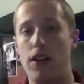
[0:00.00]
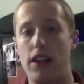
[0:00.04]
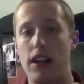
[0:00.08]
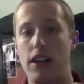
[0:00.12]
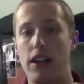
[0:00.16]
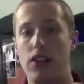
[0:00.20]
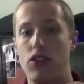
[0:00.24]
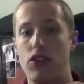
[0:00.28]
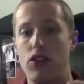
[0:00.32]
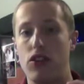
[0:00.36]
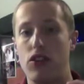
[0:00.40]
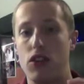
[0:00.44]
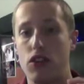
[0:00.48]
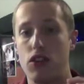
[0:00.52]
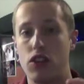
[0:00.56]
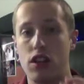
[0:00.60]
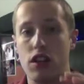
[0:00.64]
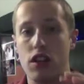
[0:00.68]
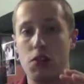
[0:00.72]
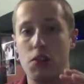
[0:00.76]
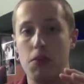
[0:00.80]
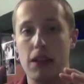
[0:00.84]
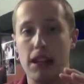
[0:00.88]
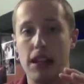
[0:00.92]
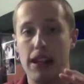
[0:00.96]
It's just
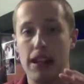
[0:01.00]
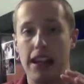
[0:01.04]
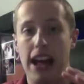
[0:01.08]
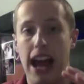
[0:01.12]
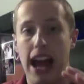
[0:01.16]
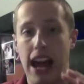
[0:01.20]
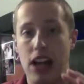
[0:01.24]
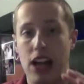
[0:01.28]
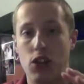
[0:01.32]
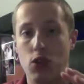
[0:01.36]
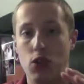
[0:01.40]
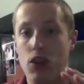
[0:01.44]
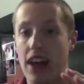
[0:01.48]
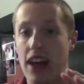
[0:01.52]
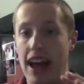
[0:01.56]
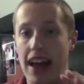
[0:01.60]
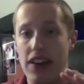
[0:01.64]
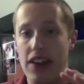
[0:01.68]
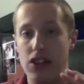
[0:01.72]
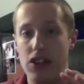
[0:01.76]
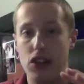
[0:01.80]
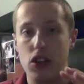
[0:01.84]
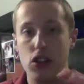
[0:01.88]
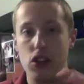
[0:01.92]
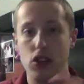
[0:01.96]
going to be the actual
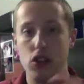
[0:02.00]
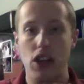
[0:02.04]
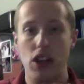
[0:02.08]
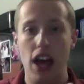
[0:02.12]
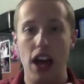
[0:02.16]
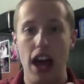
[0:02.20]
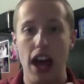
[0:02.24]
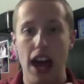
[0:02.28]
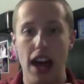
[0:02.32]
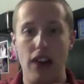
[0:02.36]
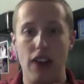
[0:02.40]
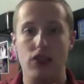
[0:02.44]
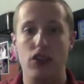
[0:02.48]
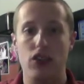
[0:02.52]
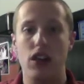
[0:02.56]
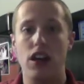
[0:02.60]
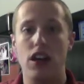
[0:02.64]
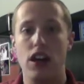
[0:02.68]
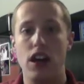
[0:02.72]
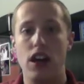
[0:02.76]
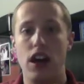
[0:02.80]
as-is size